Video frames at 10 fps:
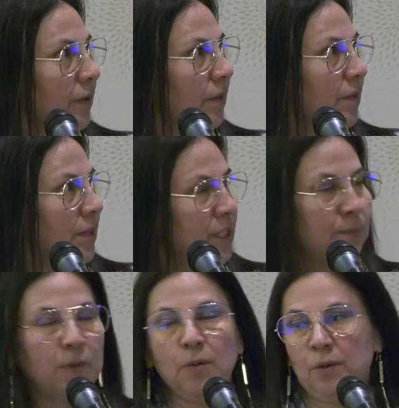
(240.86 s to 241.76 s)
This
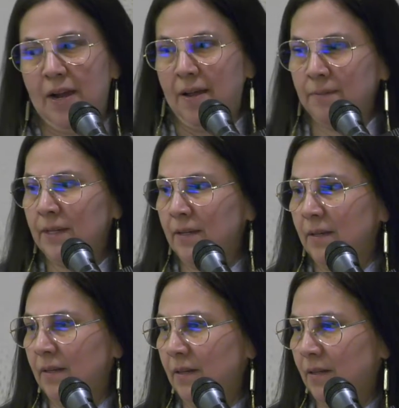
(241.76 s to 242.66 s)
program
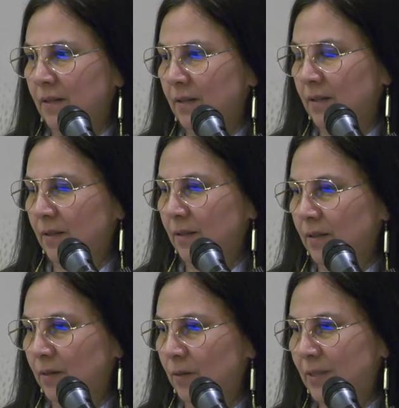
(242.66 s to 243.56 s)

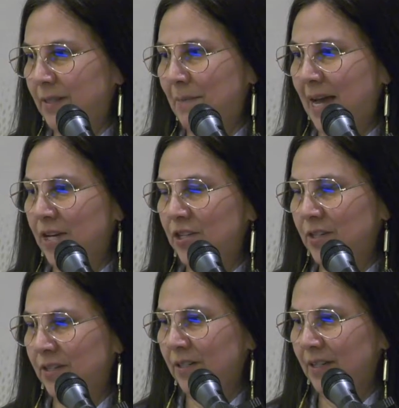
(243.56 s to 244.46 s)
was
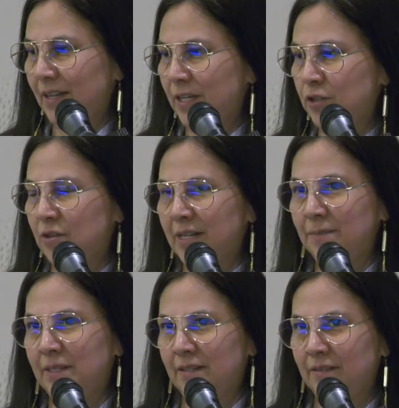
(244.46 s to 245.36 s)
imagined and
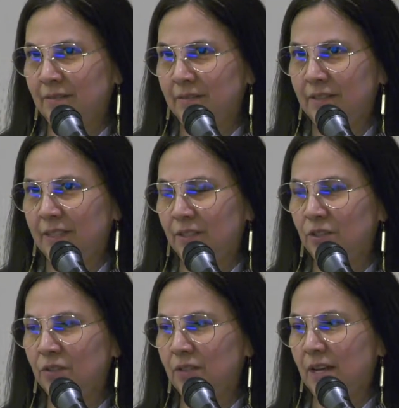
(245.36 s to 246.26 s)
dreamed of in
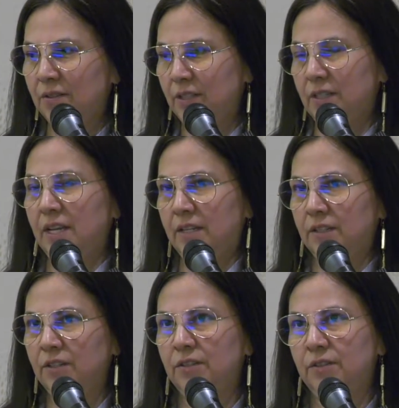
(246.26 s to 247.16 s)

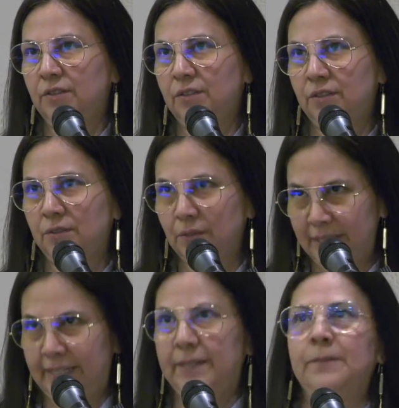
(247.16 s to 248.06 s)

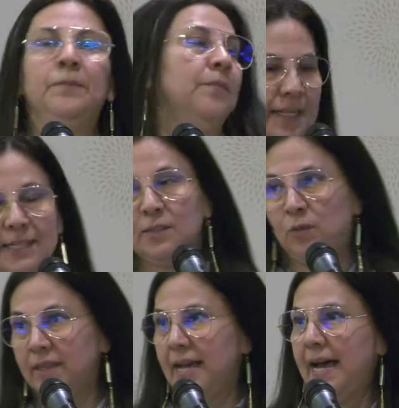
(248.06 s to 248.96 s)
2003. It's
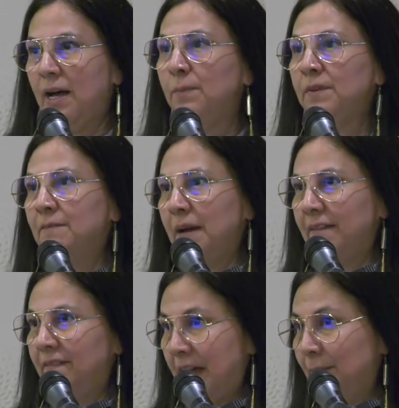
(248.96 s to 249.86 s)
with the help of my
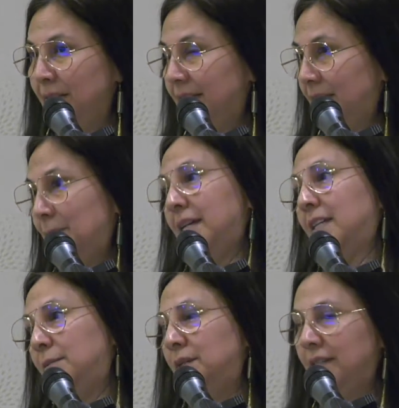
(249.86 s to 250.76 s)
family and my
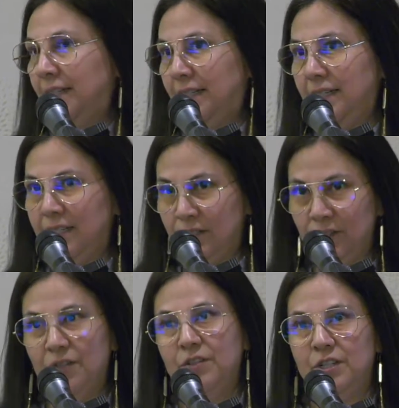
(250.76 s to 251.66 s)
community in
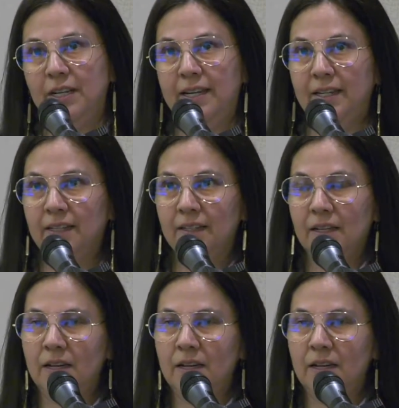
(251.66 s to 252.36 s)
Sturgeon Lake.